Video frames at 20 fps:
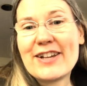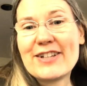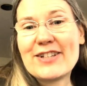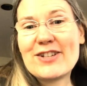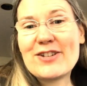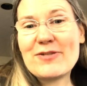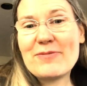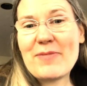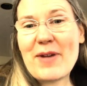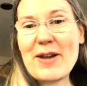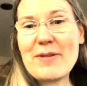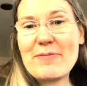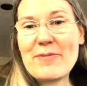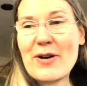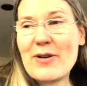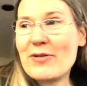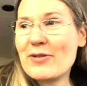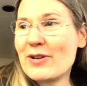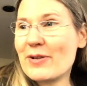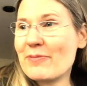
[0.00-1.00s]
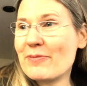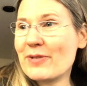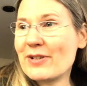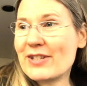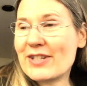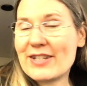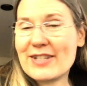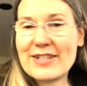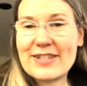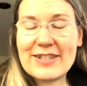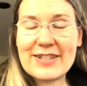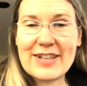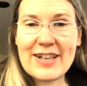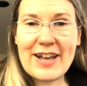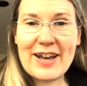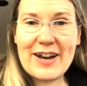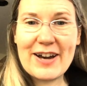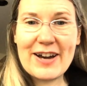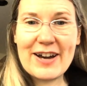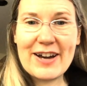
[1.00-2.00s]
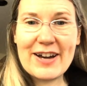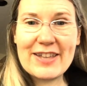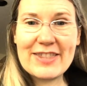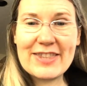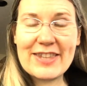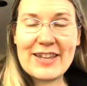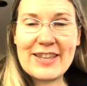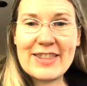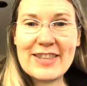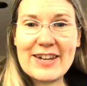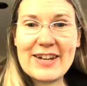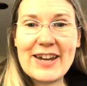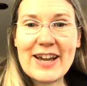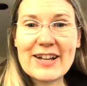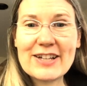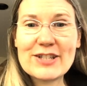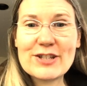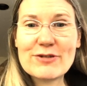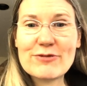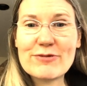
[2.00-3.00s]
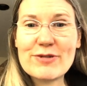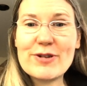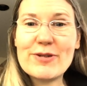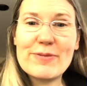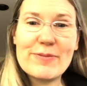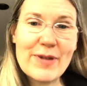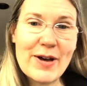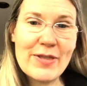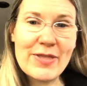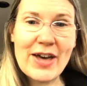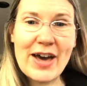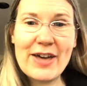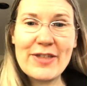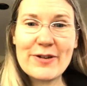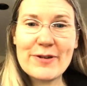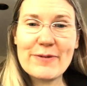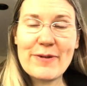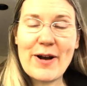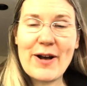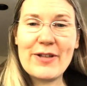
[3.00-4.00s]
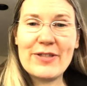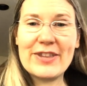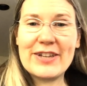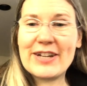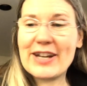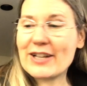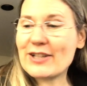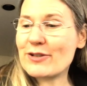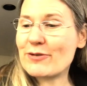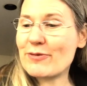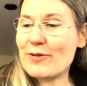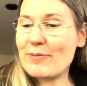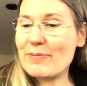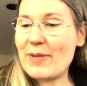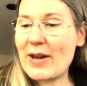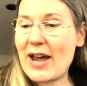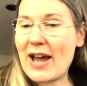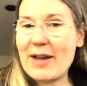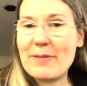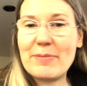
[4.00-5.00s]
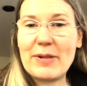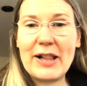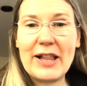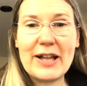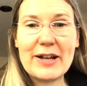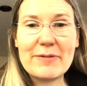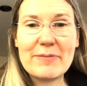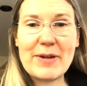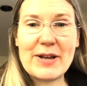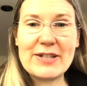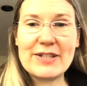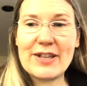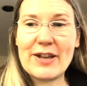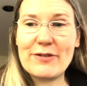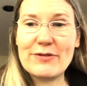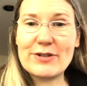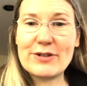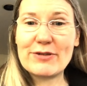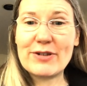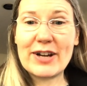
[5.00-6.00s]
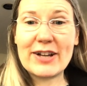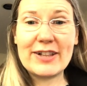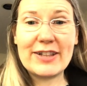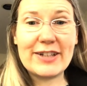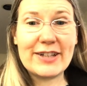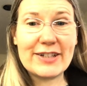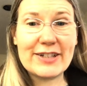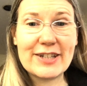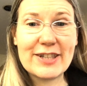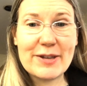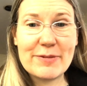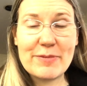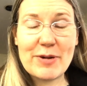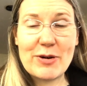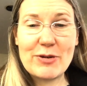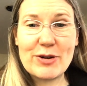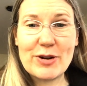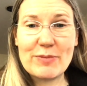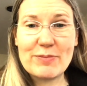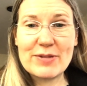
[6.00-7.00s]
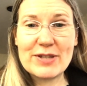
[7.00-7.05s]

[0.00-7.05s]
to my modem, which is uh, in the next room, on the other wall in the next room, but I plug myself directly into the modem.